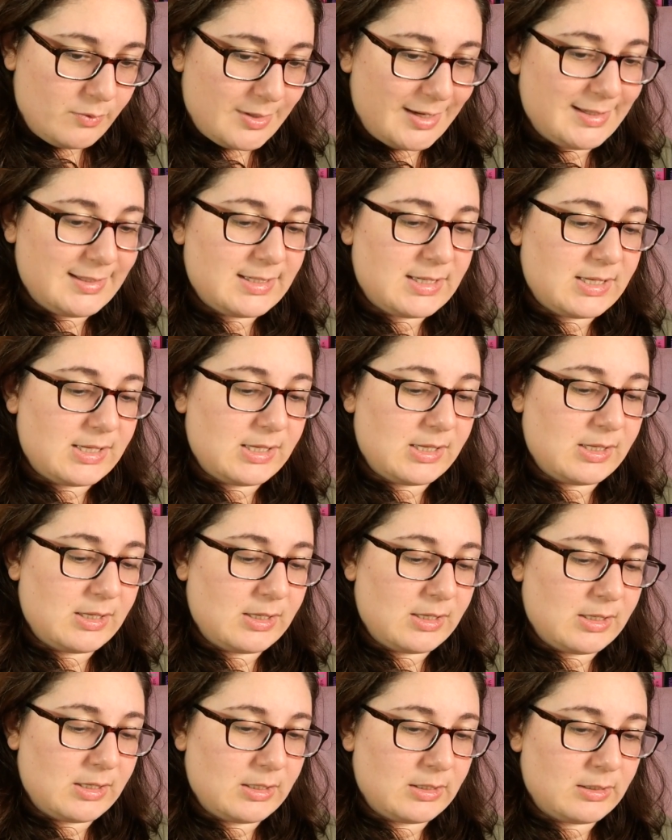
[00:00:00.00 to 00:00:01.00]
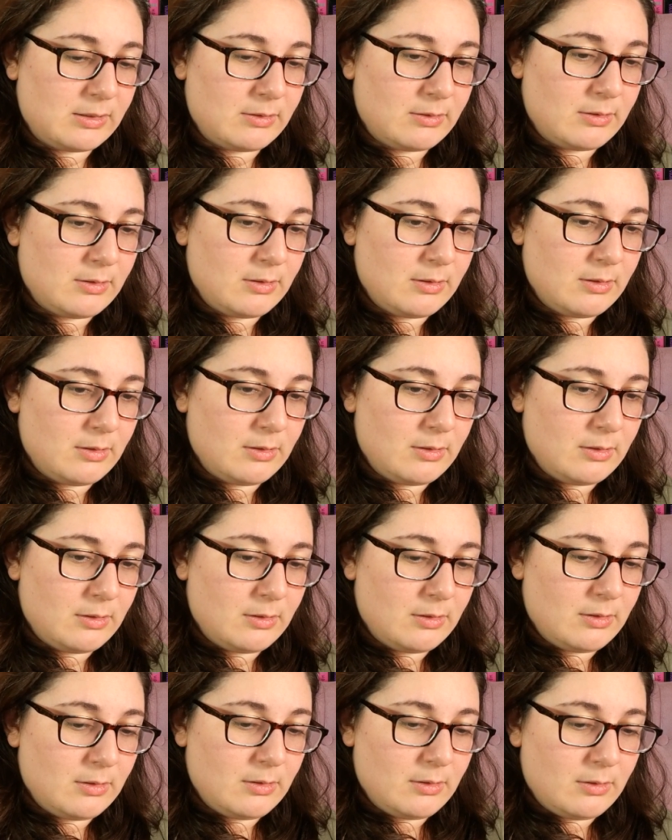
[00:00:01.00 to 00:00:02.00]

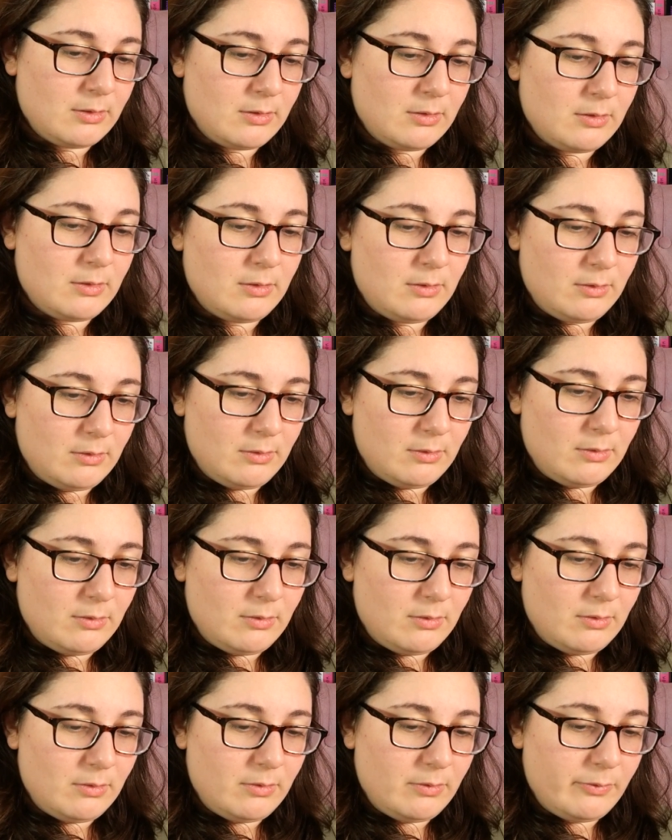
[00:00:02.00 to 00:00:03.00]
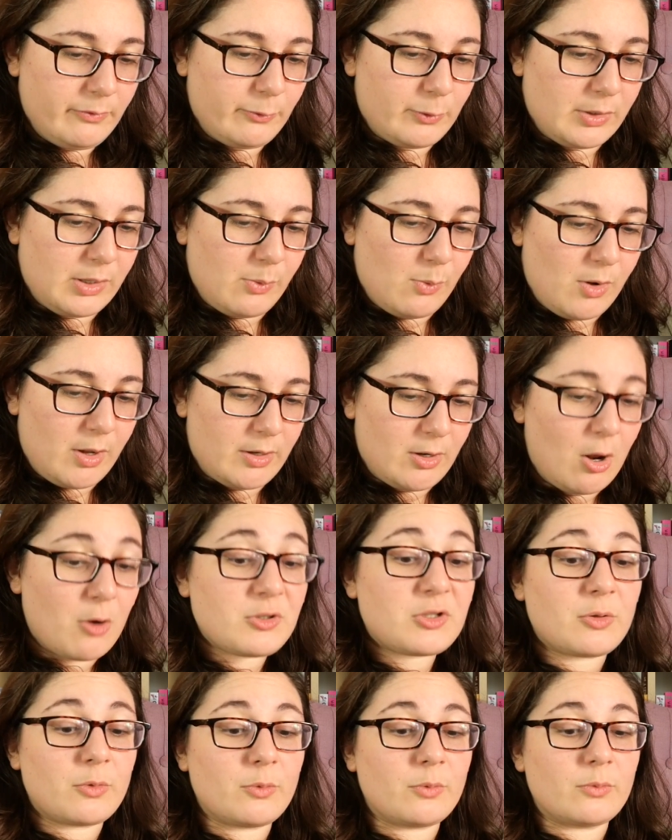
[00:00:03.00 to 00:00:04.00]
1941. Oh,
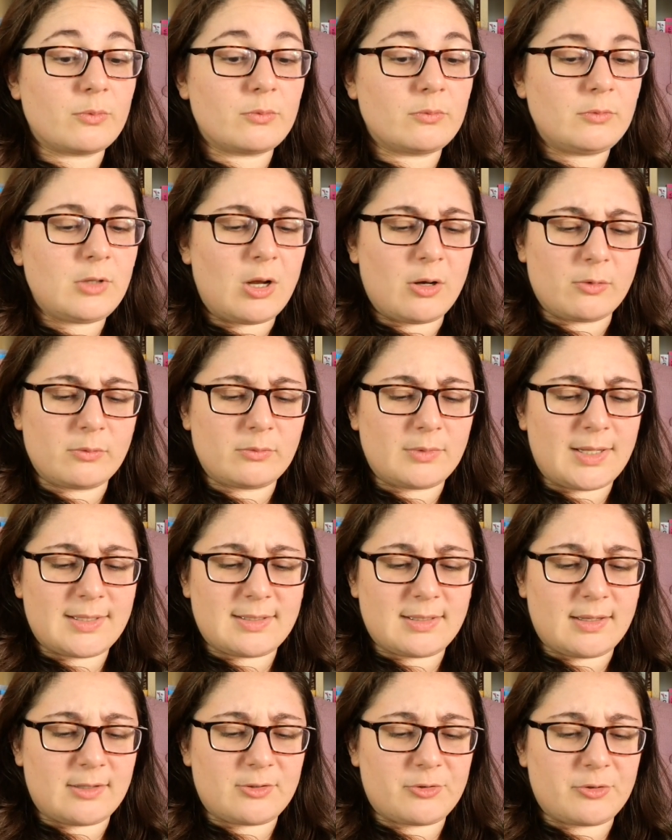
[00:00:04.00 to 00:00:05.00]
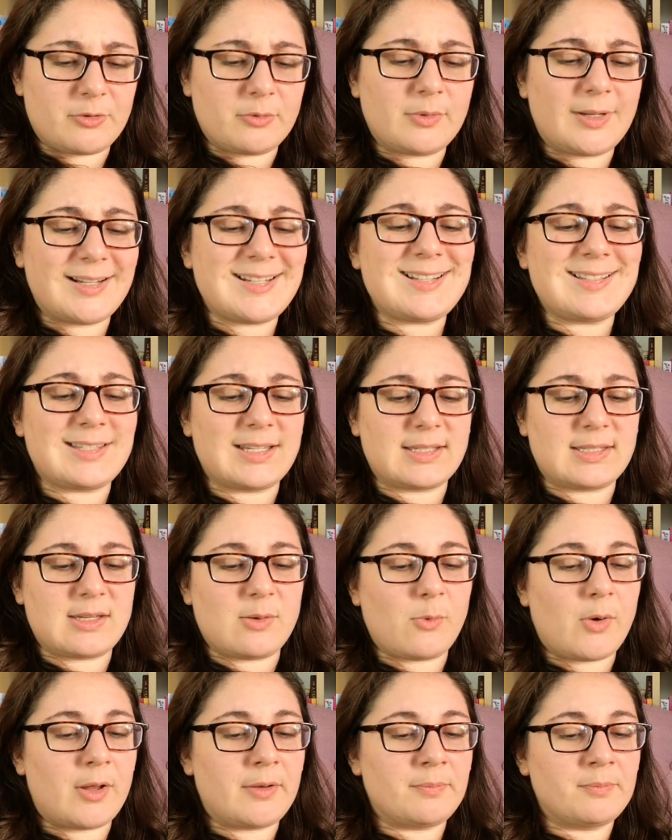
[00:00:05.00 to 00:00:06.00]
so no, that's not true.
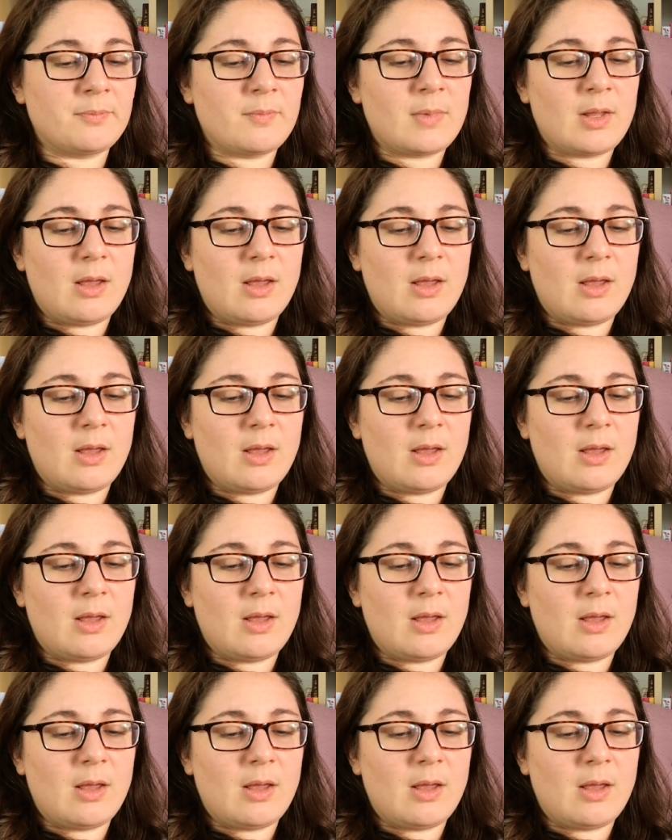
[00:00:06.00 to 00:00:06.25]
1961.